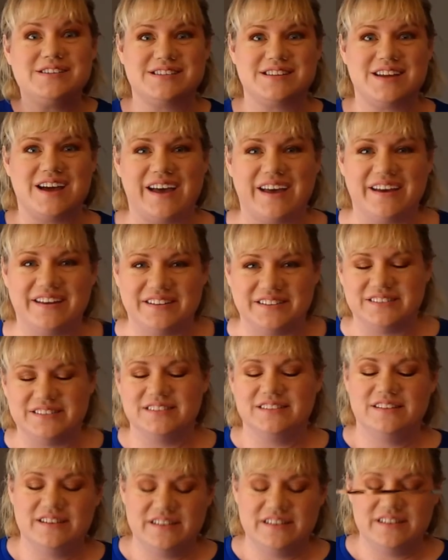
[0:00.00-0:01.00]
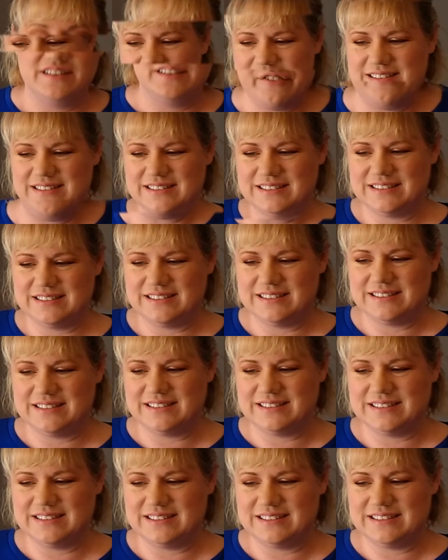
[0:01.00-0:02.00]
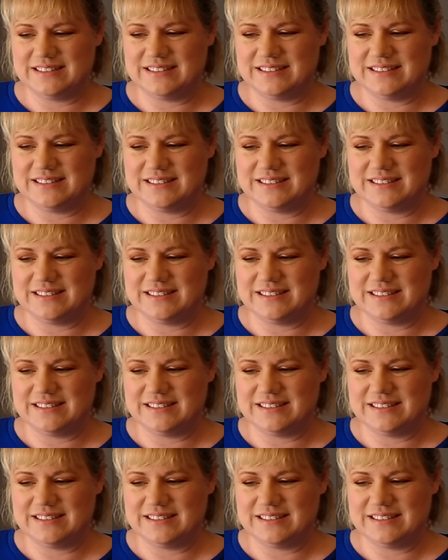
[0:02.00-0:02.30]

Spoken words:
style videos.